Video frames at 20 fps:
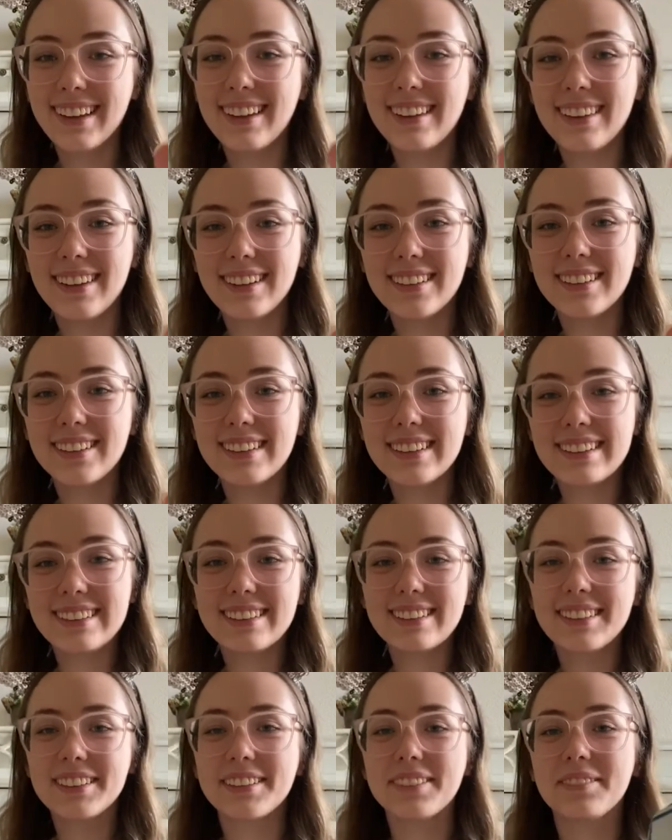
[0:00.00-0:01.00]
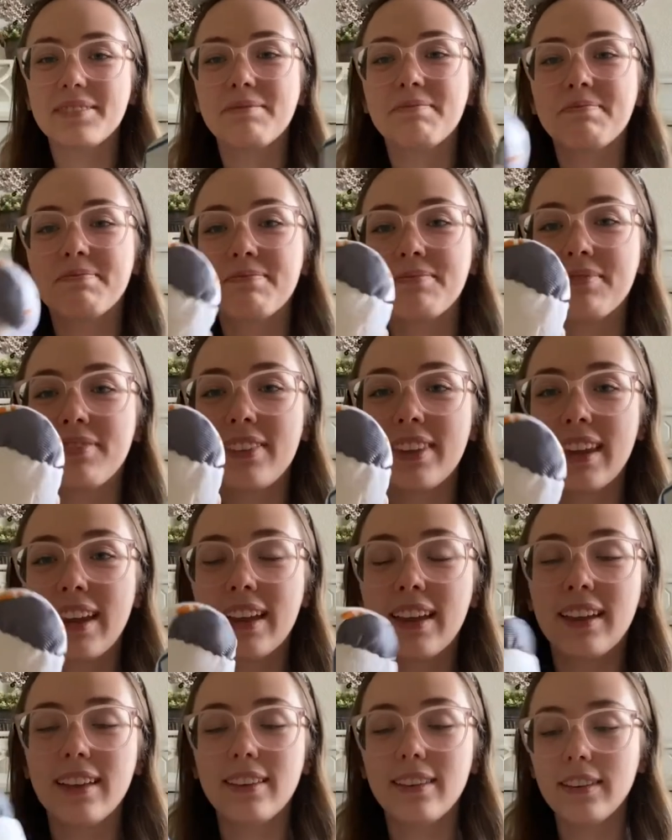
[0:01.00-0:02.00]
They're just,
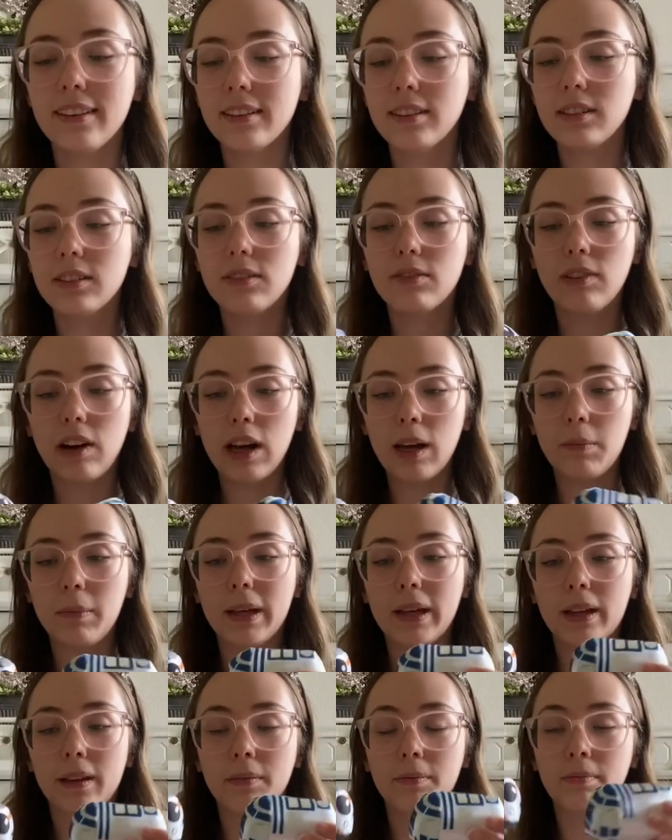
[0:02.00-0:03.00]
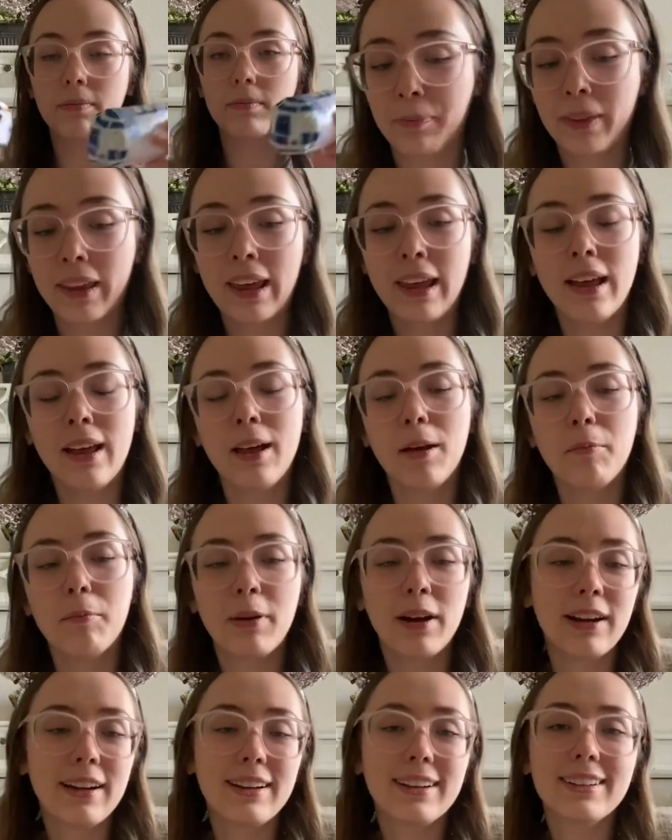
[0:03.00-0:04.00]
they're just vibing. But
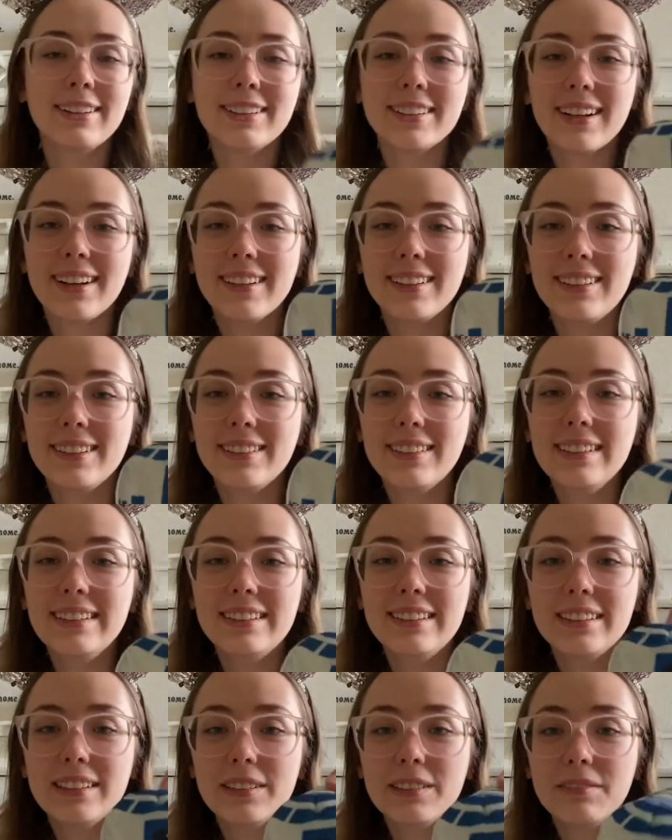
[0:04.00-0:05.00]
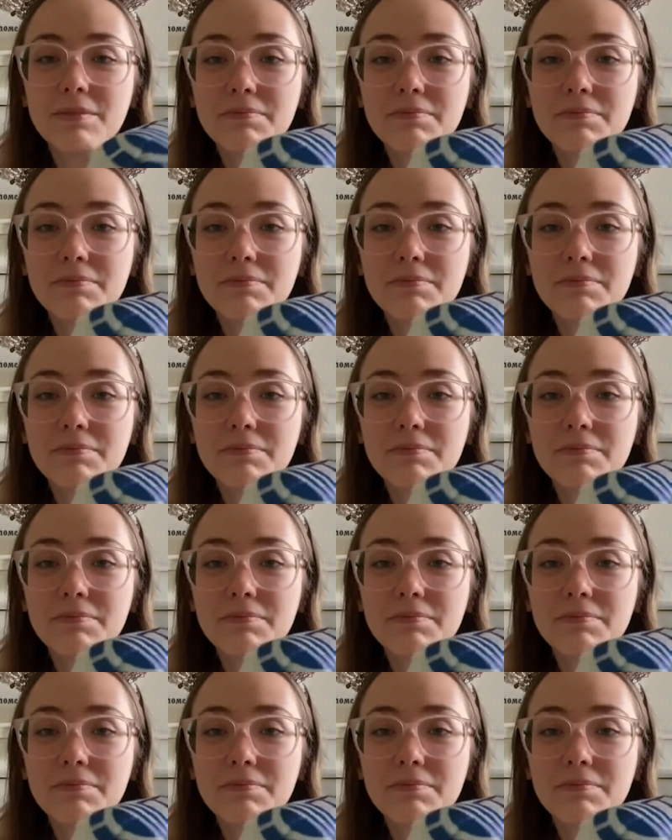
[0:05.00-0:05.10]
here's R2-D2.